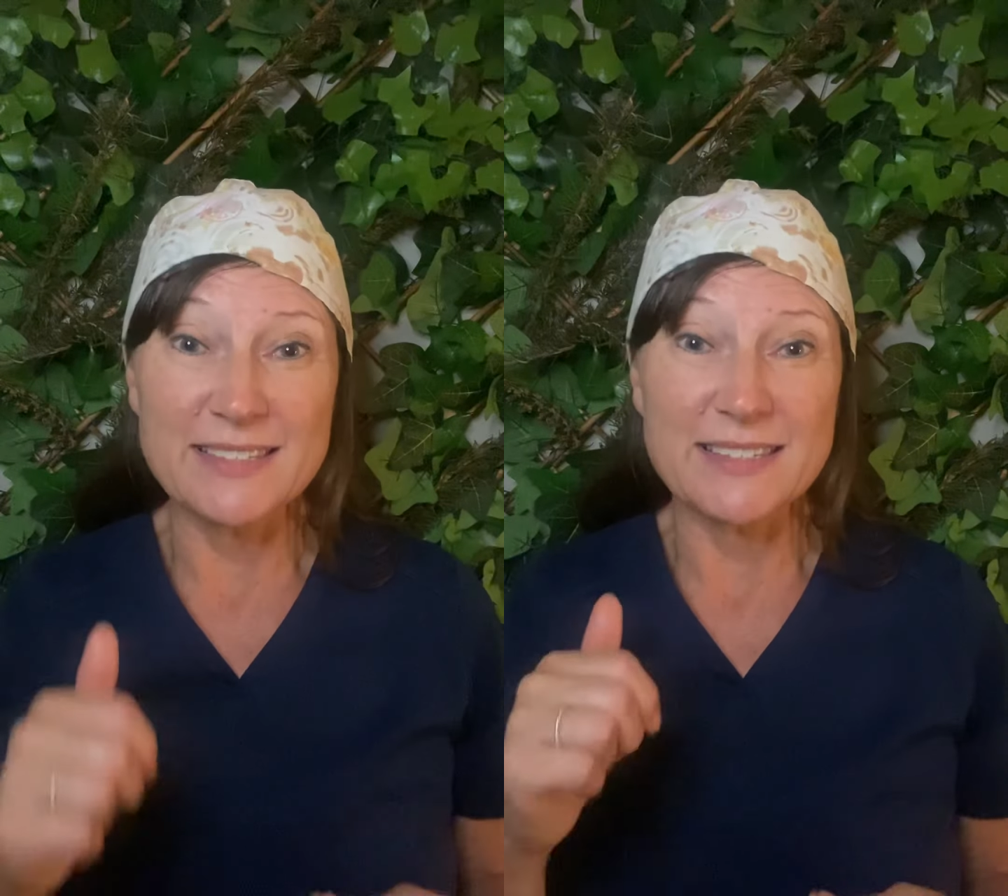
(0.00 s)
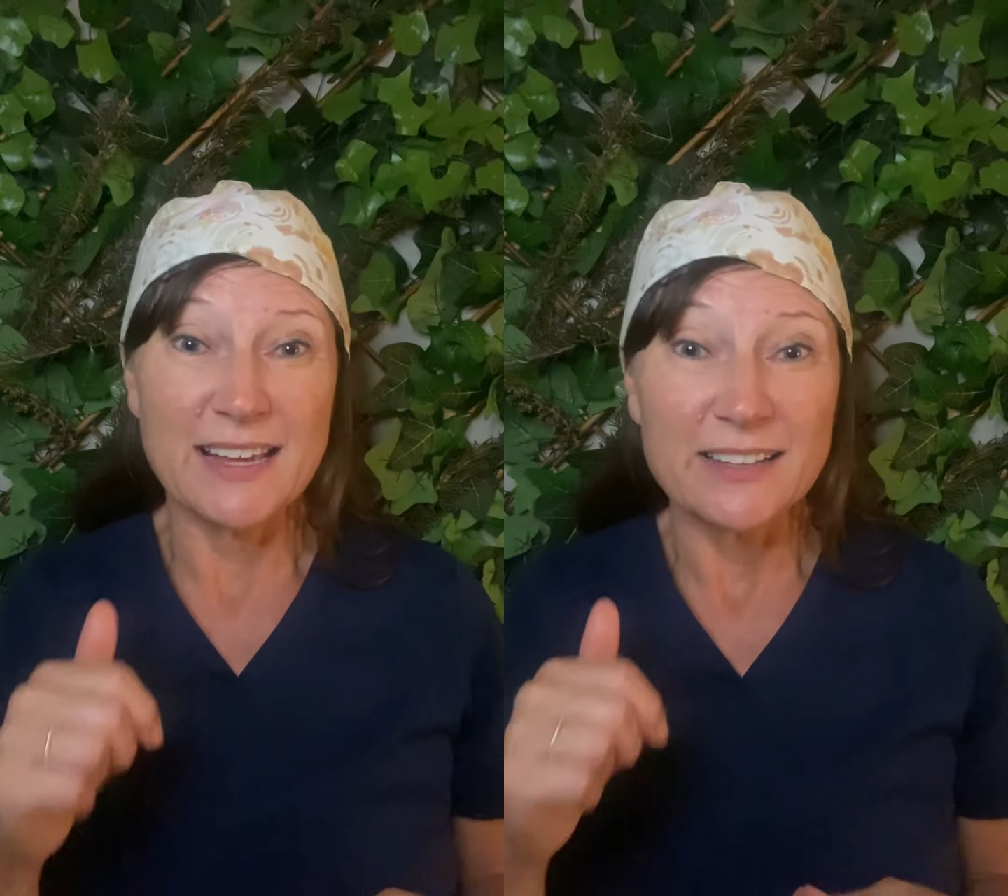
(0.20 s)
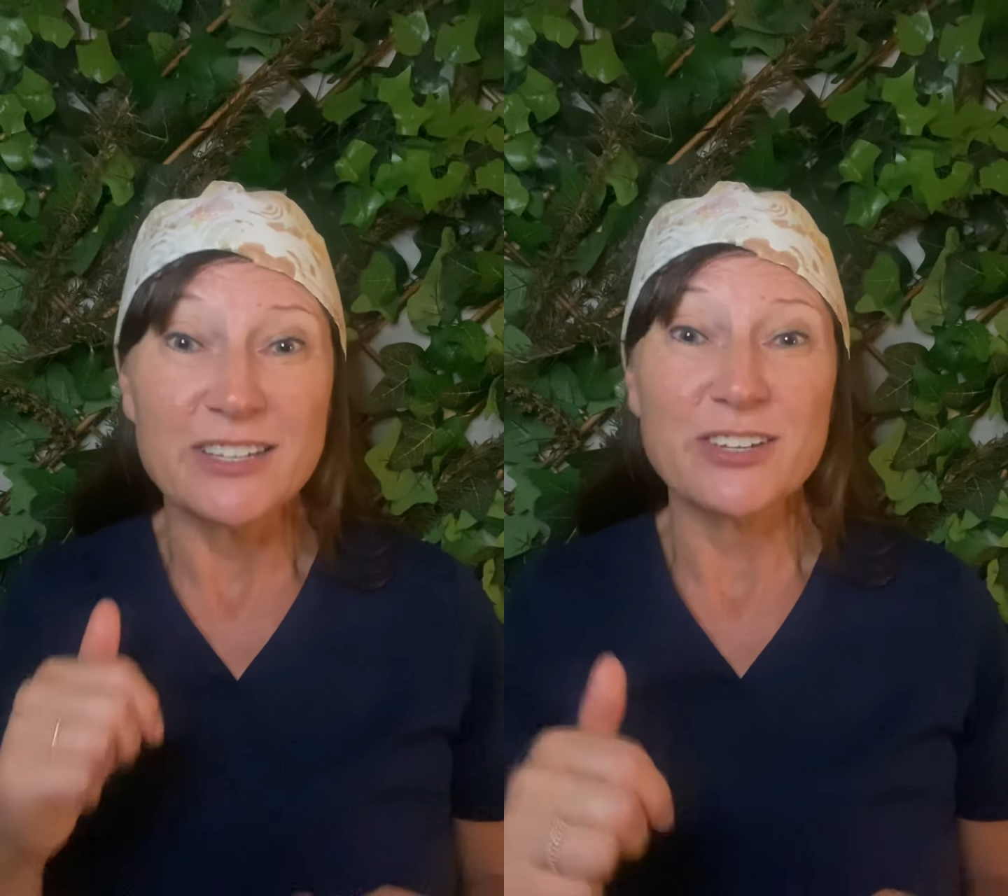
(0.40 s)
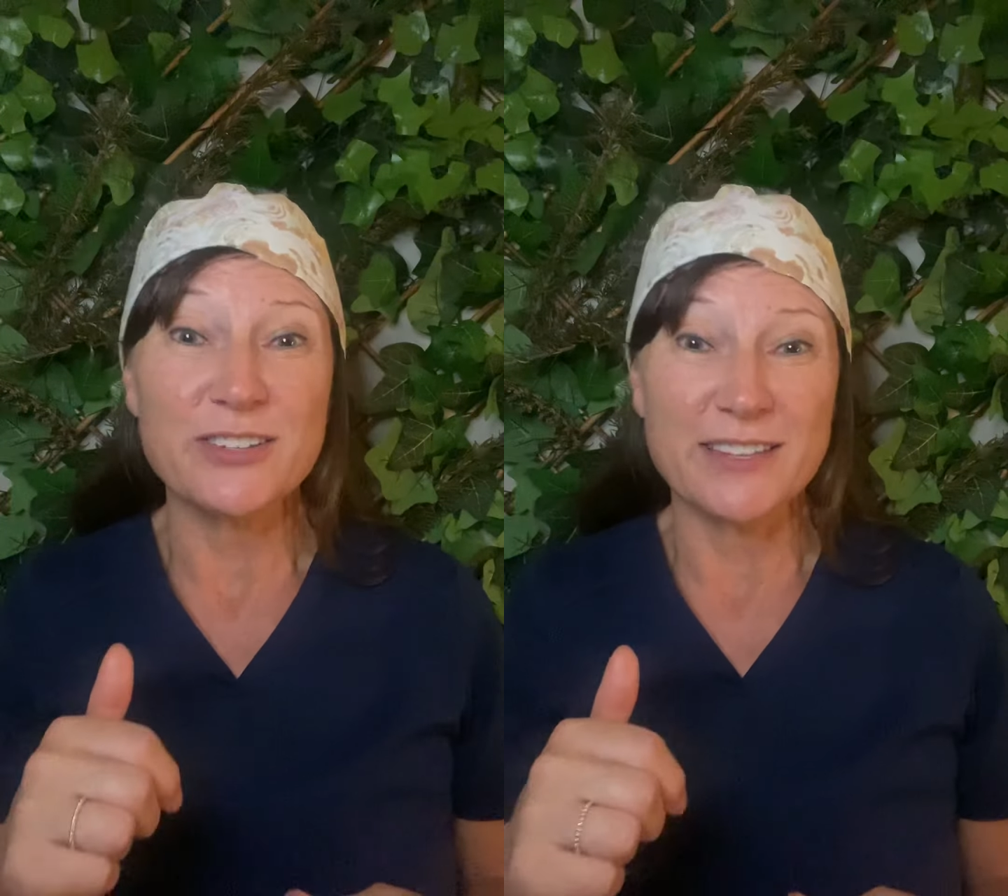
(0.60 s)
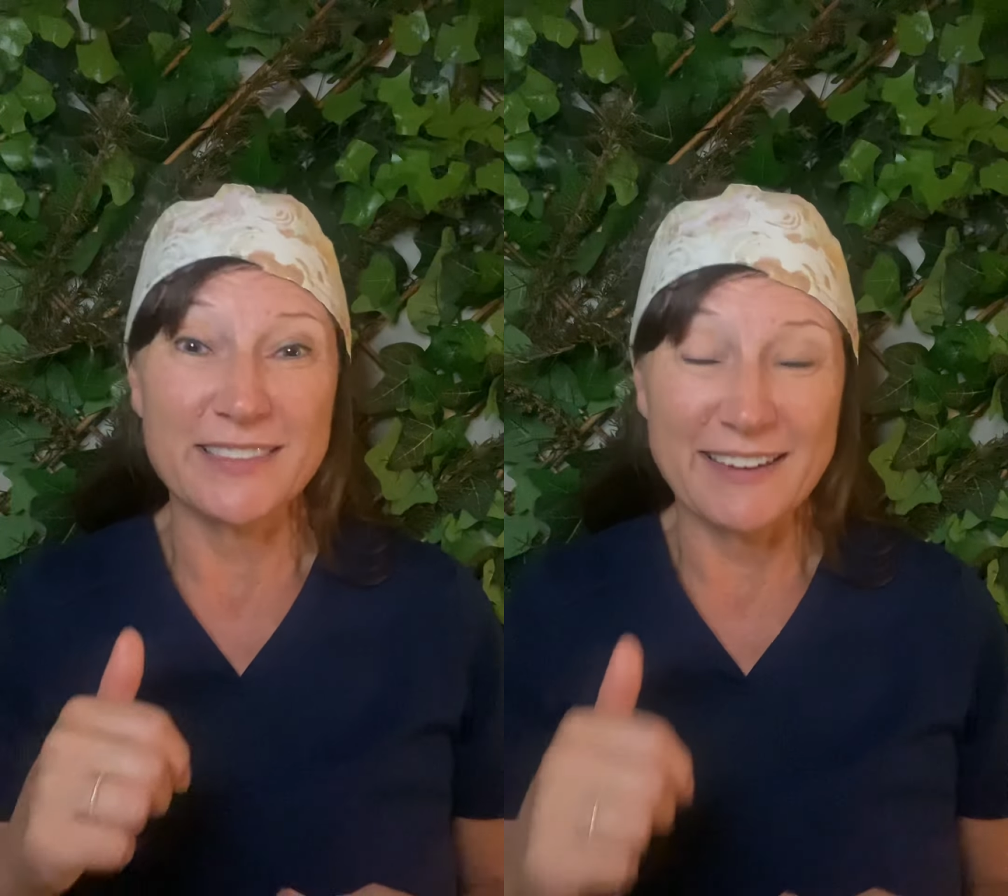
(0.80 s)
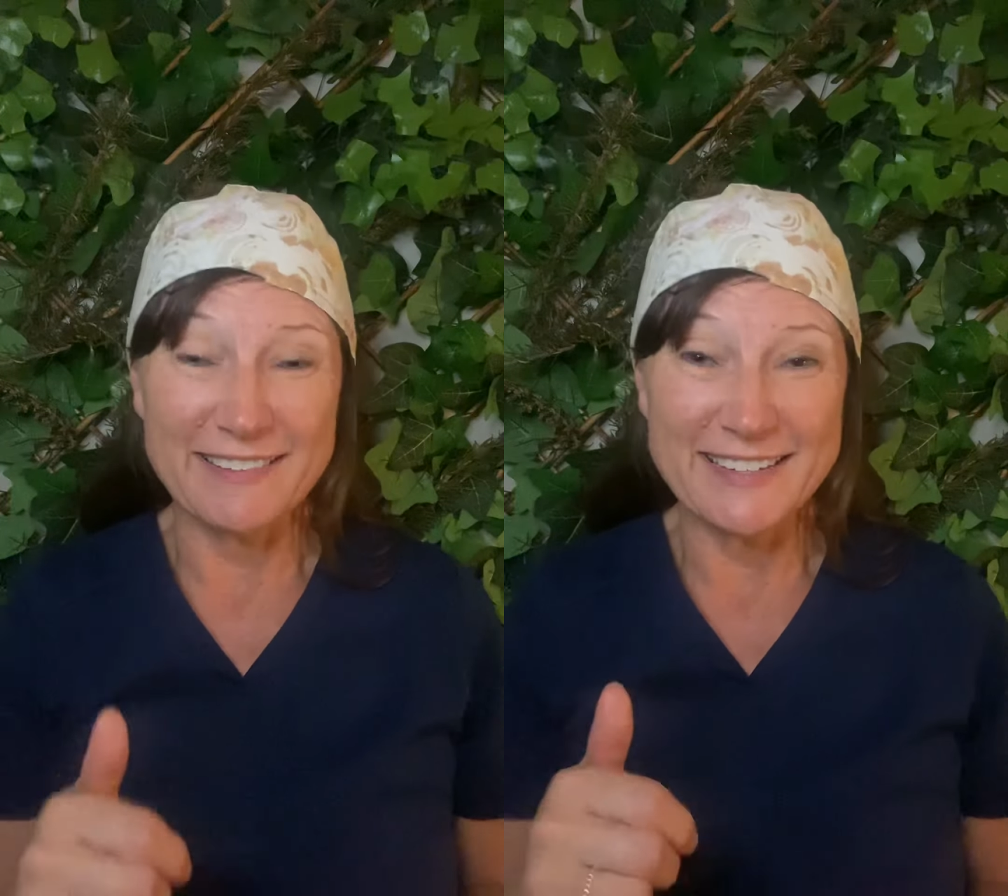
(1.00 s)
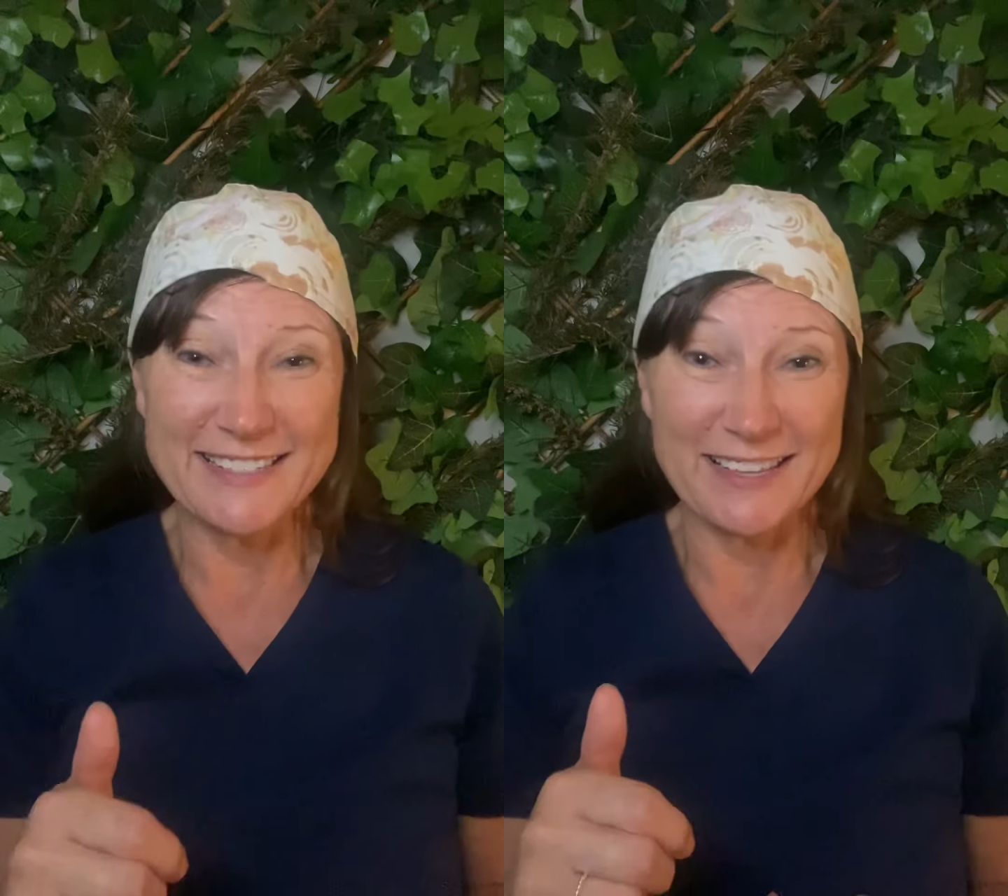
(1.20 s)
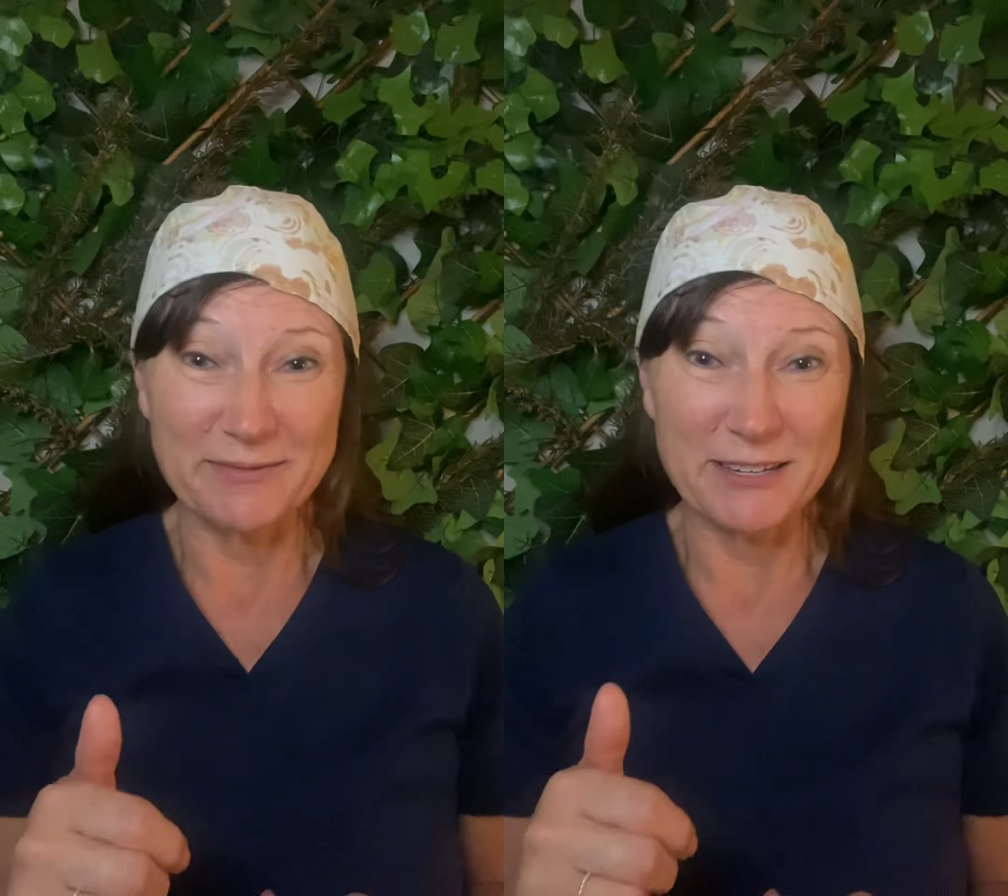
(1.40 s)
telling you that there is
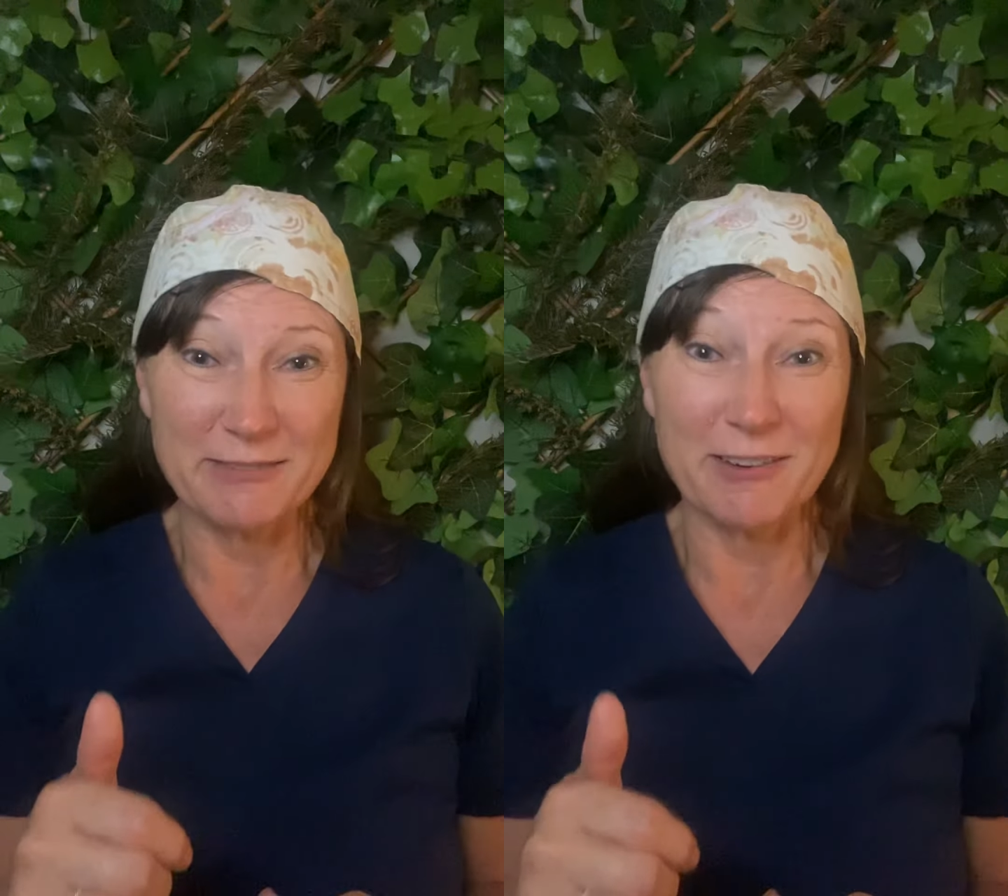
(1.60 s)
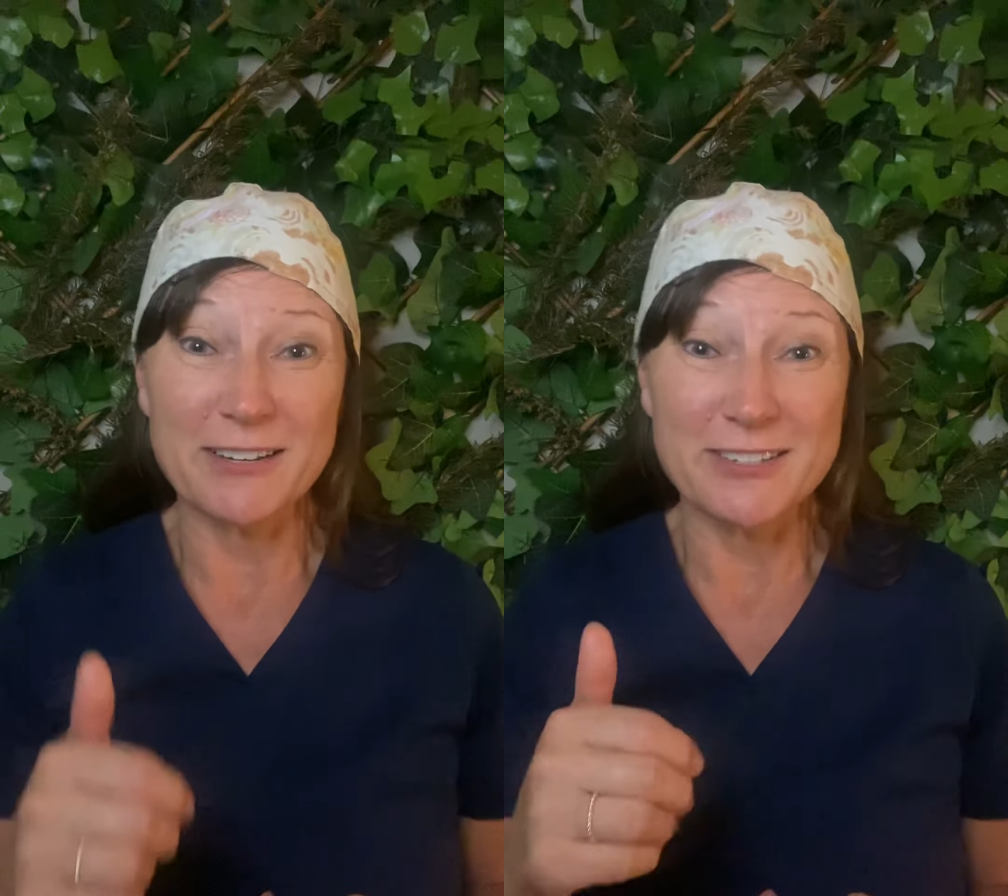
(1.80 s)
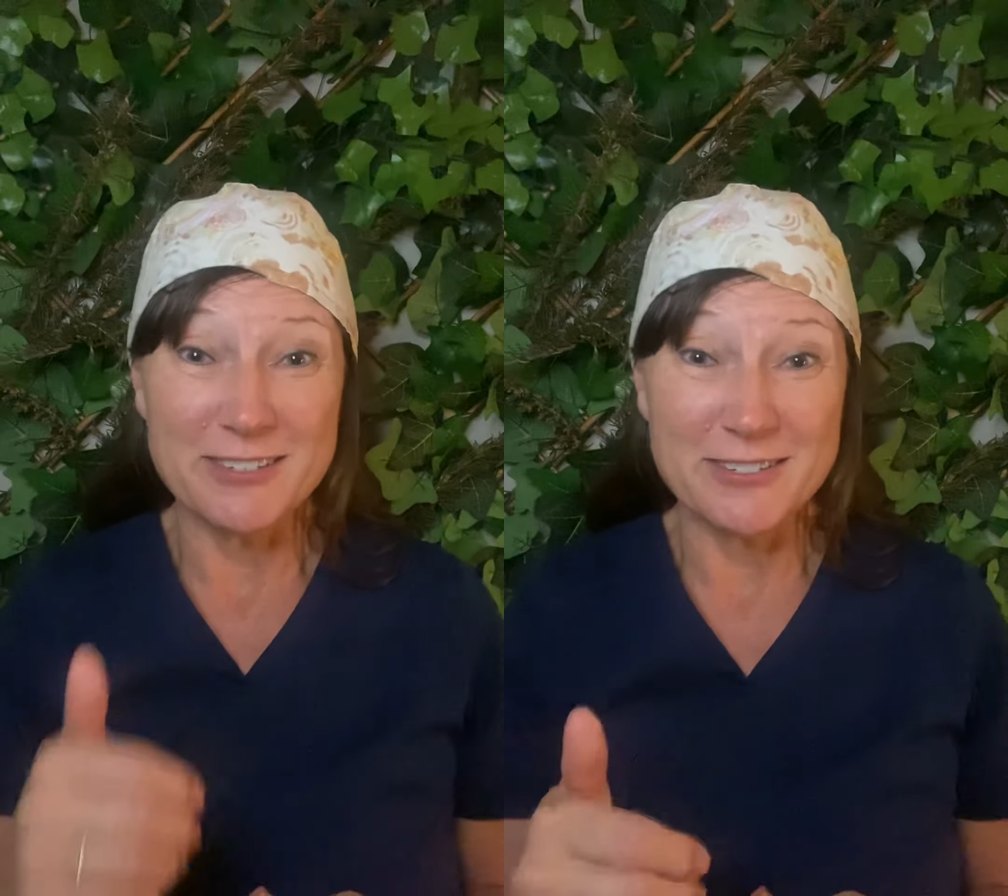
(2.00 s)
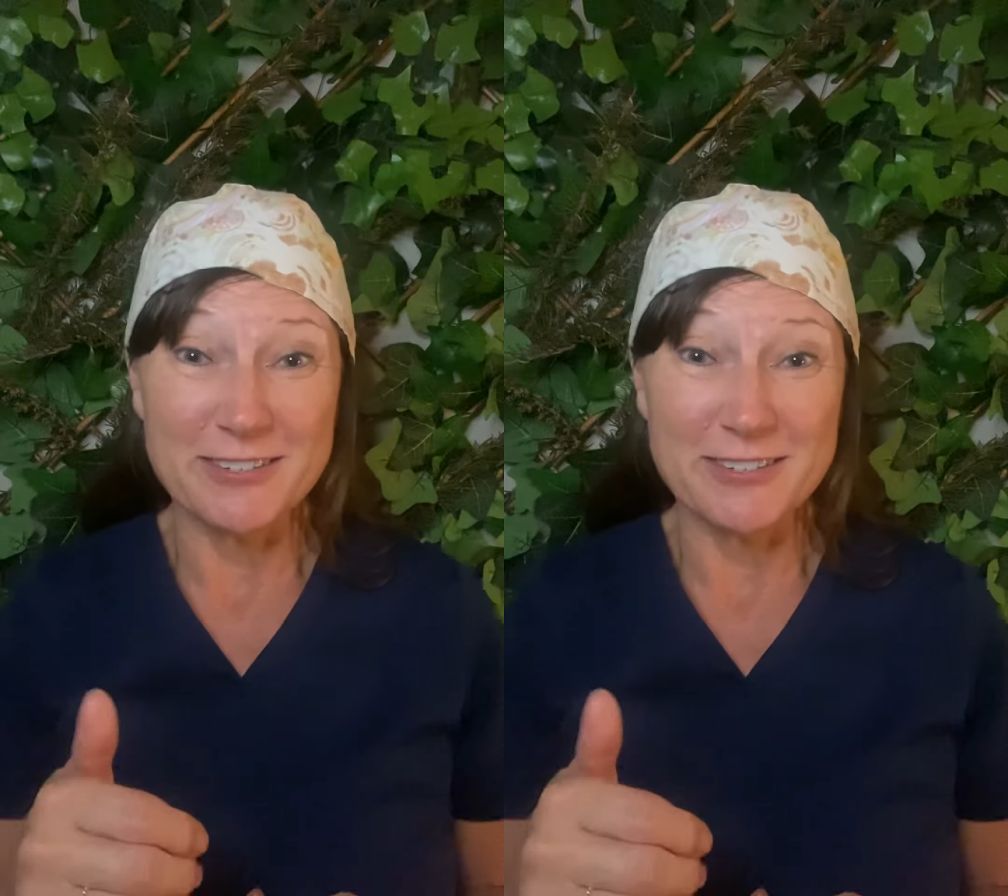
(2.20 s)
something wrong and you do